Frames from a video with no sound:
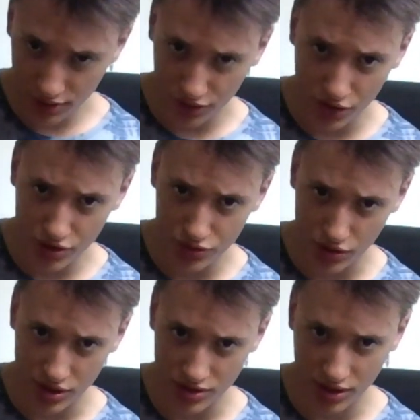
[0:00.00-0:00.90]
for this
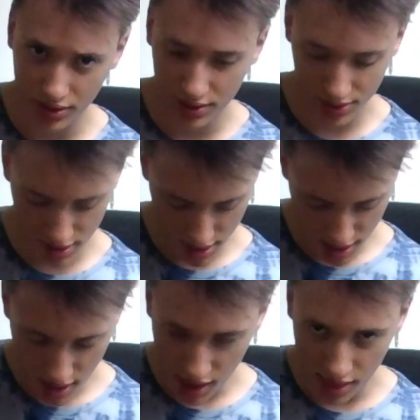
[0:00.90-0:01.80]

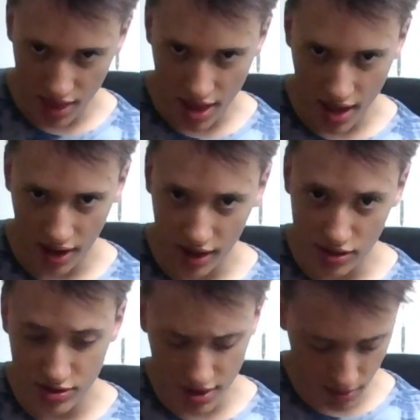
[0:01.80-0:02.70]
voicing, then
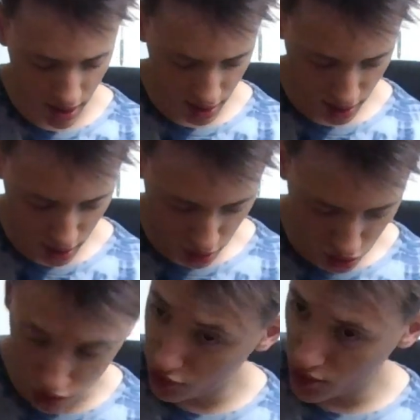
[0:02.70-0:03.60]
it's similar,
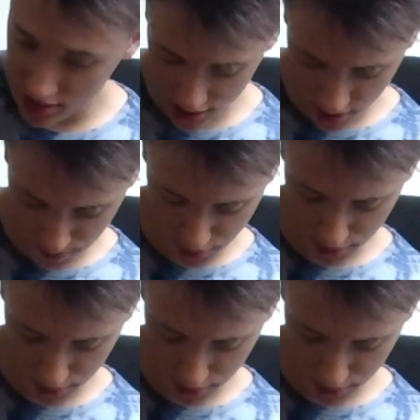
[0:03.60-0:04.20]
2 frets up,